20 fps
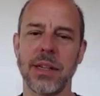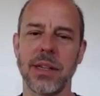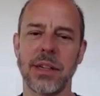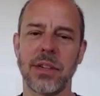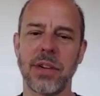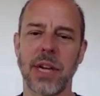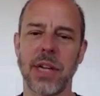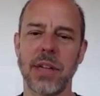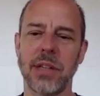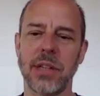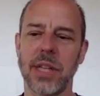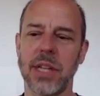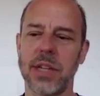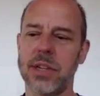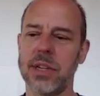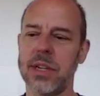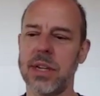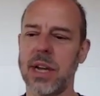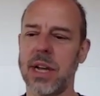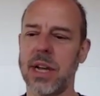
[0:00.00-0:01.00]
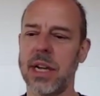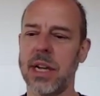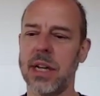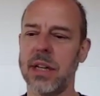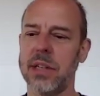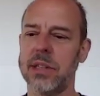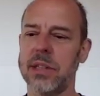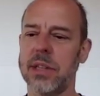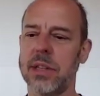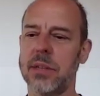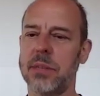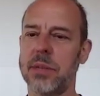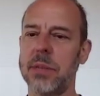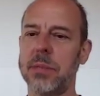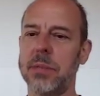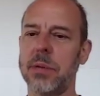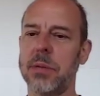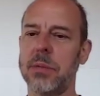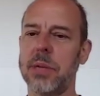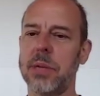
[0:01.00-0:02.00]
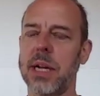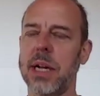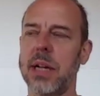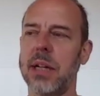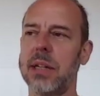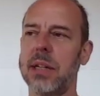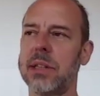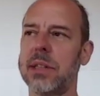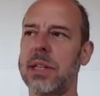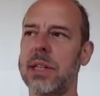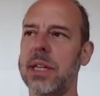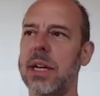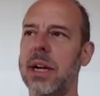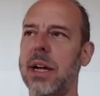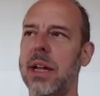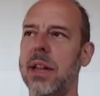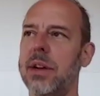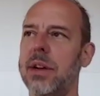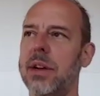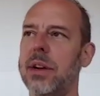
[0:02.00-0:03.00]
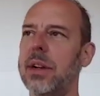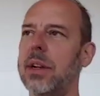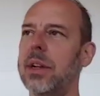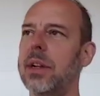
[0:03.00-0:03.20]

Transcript: translation, not hell is other people, but hell is the other,